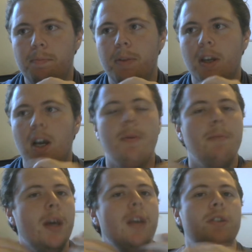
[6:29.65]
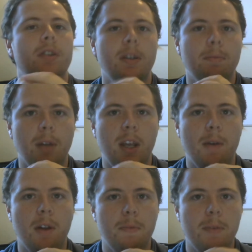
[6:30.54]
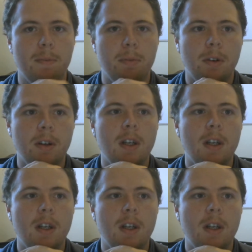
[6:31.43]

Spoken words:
become impatient and blame other people.